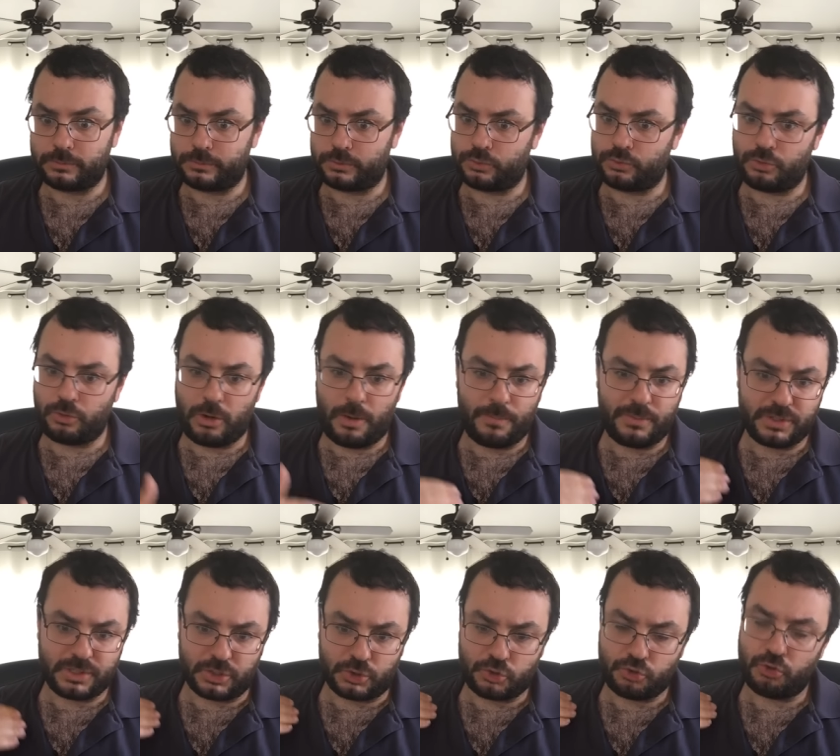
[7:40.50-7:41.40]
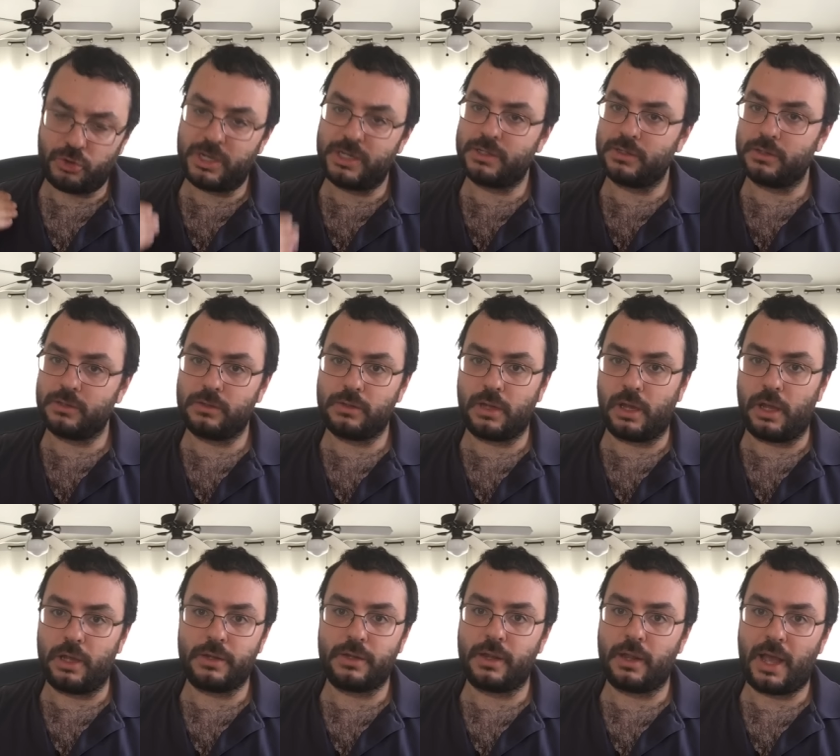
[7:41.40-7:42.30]
Trump is a treason uh,
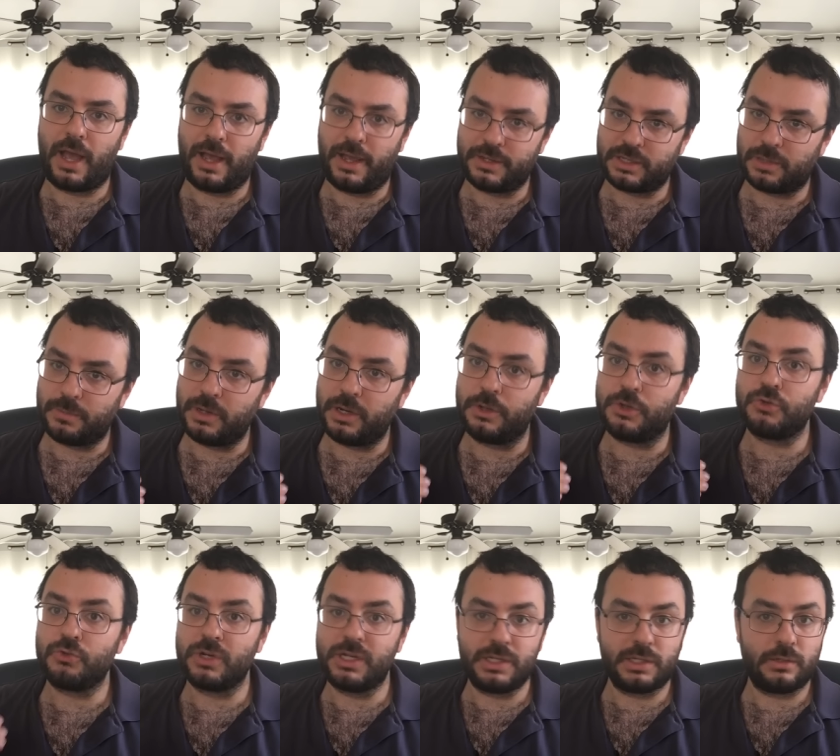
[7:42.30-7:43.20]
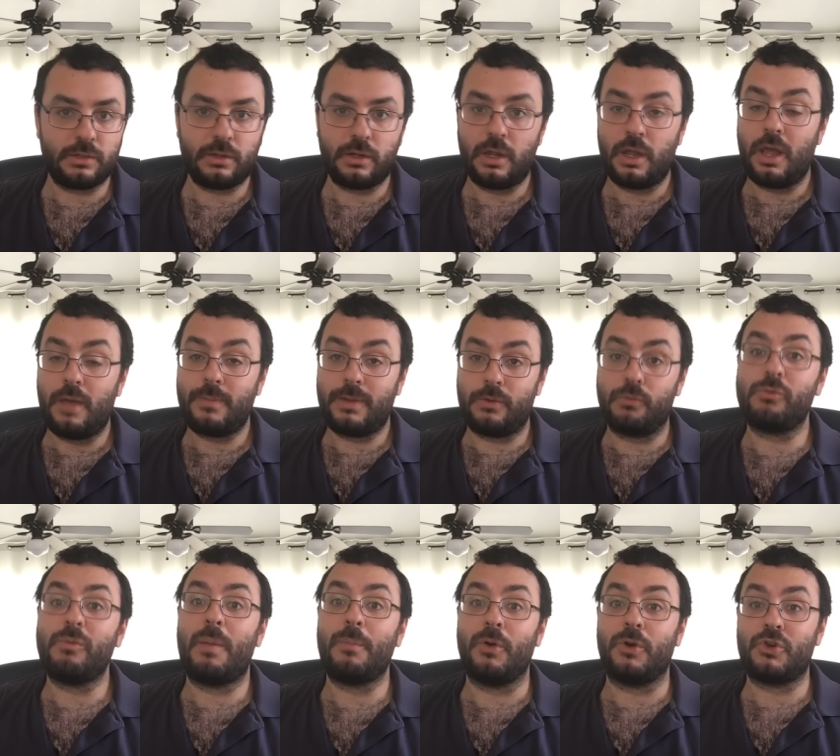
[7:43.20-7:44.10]
has committed treason. I mean,
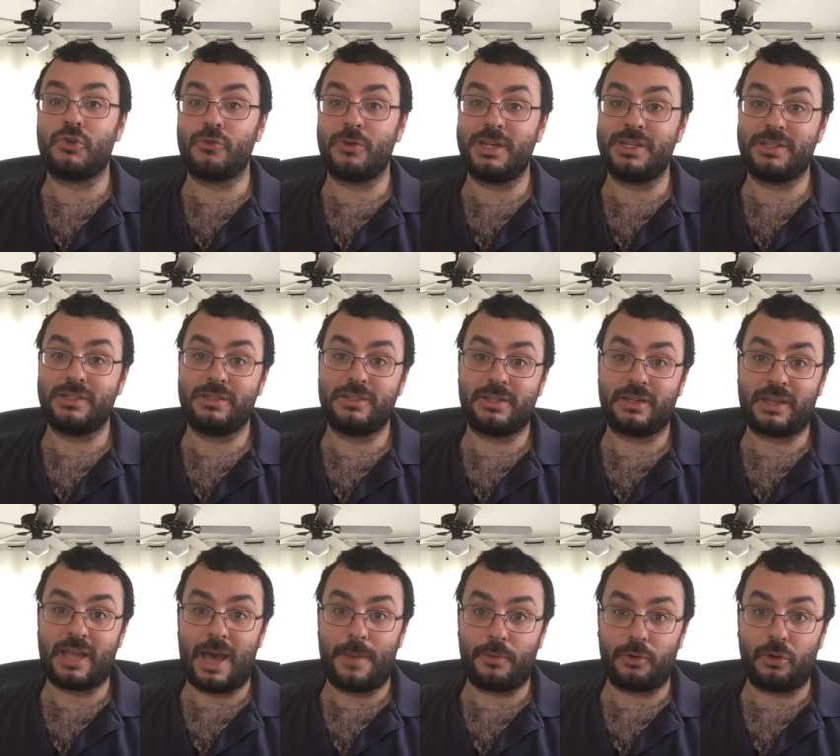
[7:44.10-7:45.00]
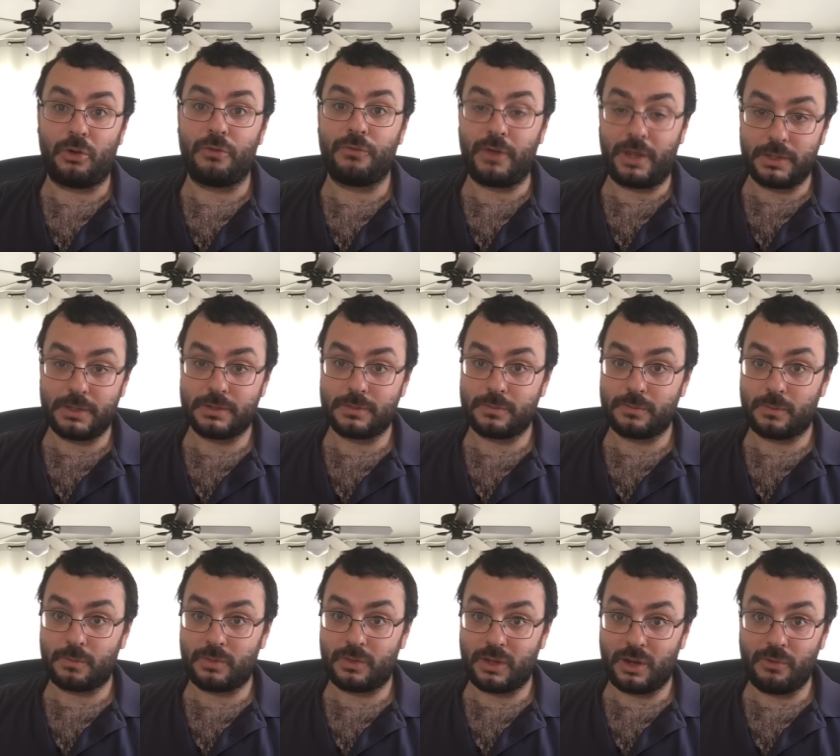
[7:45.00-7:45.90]
remember, treason is a capital offense
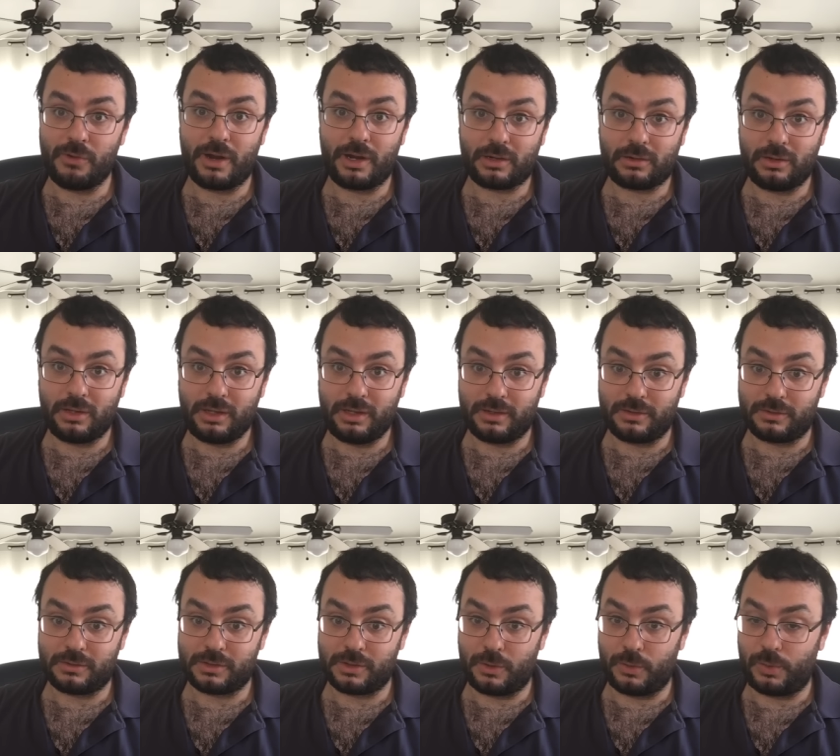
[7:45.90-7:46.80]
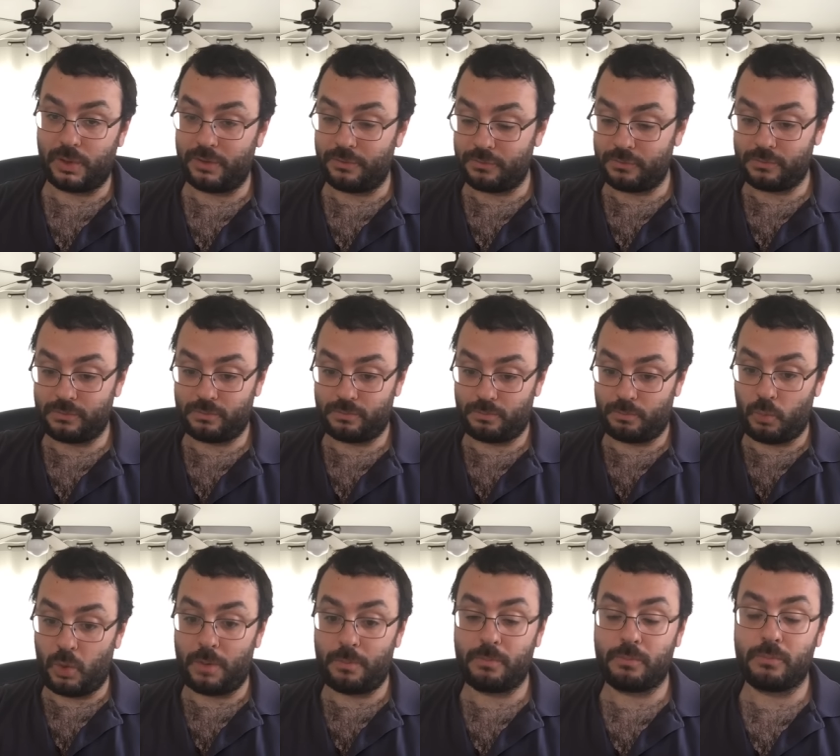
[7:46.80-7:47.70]
theoretically, and so if
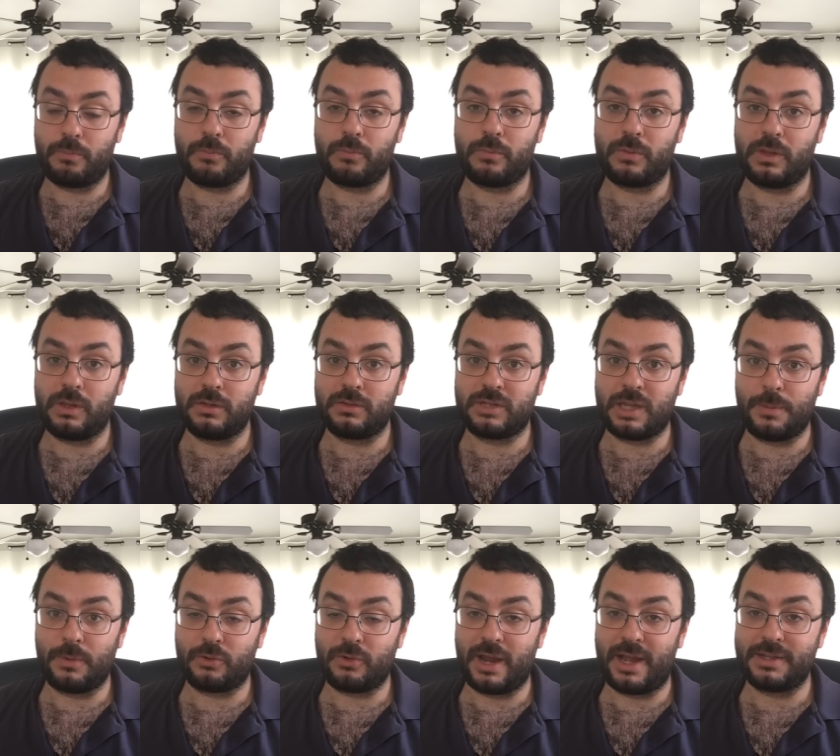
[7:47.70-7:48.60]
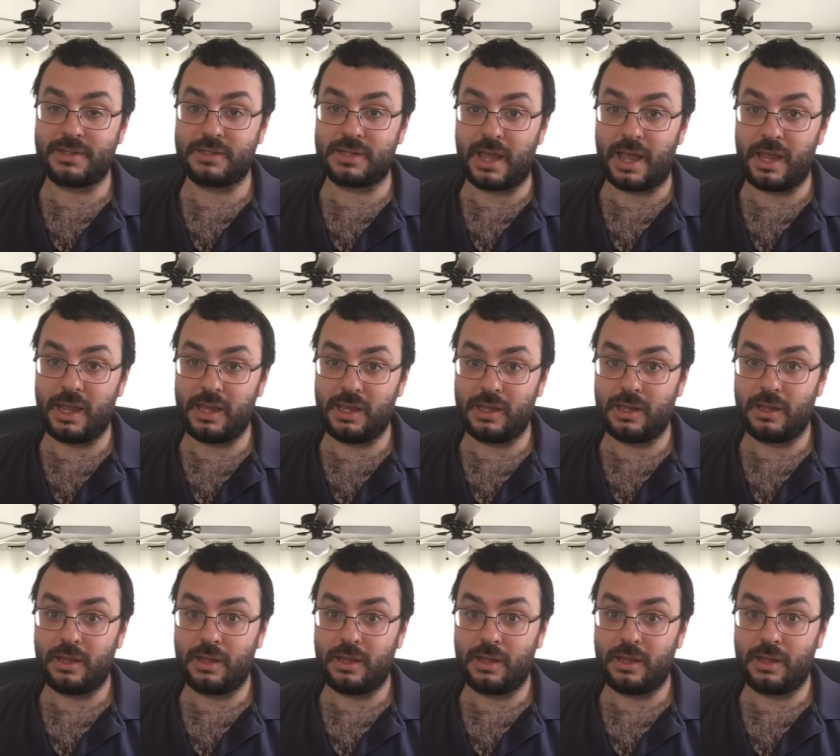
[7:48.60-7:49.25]
what these Democrats say